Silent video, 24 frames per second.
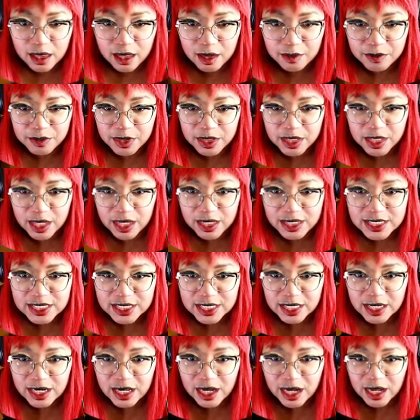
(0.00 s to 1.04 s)
I'm
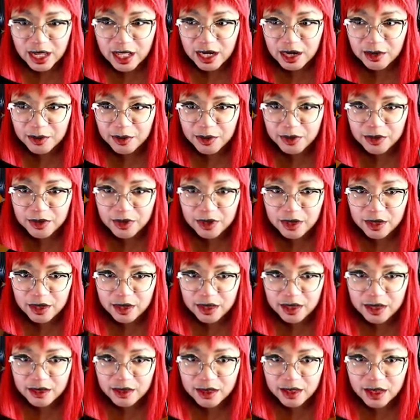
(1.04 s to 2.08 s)
guessing I gotta pull
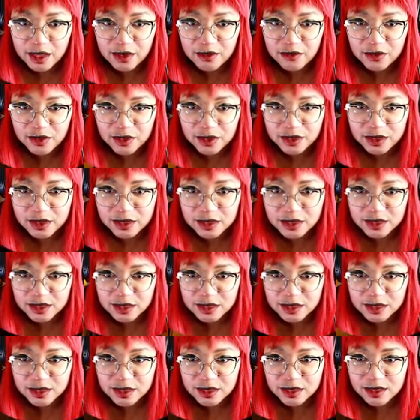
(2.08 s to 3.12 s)
all these
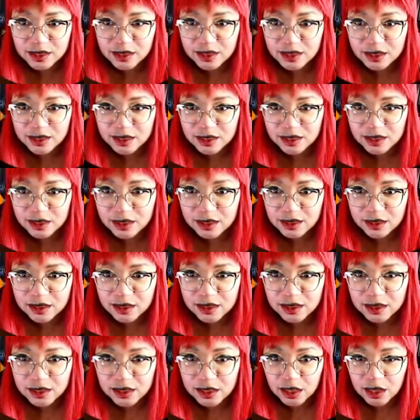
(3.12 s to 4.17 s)
levers.
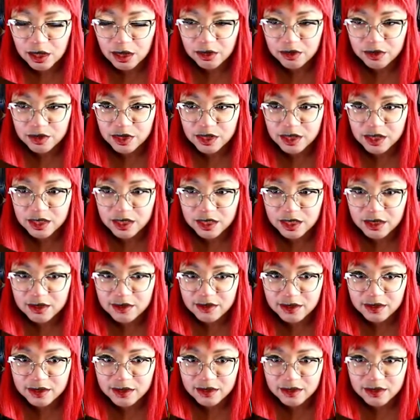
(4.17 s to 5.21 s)
Oh,
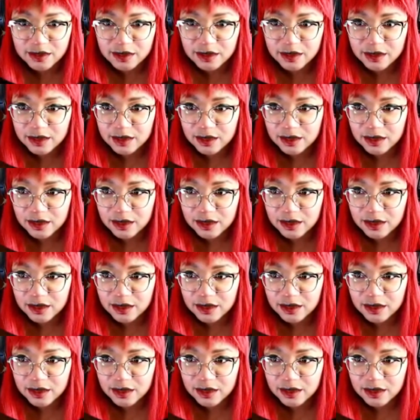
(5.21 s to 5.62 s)
Jesus.